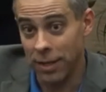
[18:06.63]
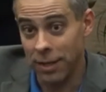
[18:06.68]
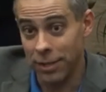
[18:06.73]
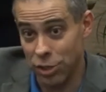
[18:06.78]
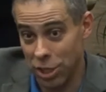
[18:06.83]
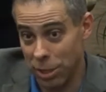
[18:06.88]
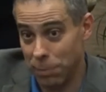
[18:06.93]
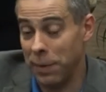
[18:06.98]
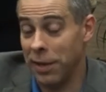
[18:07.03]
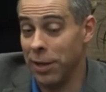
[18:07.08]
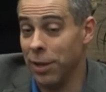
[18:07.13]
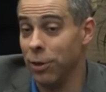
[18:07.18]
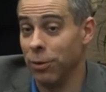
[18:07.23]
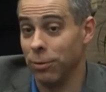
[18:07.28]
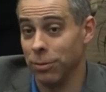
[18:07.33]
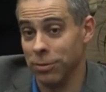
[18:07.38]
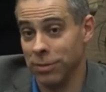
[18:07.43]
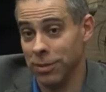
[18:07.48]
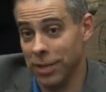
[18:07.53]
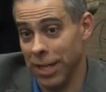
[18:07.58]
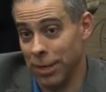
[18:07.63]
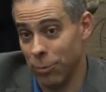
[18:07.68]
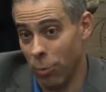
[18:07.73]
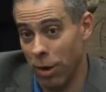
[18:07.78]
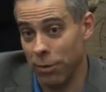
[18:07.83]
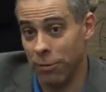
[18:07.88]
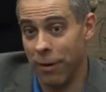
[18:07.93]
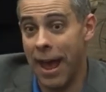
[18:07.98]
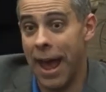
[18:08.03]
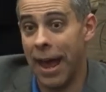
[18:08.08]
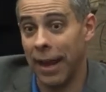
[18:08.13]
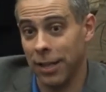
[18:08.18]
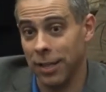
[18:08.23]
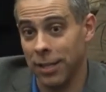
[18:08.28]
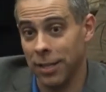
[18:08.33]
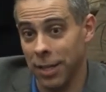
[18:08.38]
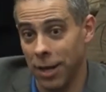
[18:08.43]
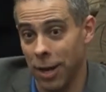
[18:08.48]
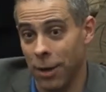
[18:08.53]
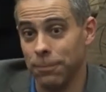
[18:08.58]
G P U in one rack,
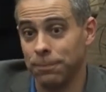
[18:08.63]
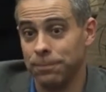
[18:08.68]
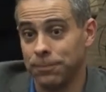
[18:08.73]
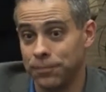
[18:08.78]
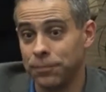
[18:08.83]
you know?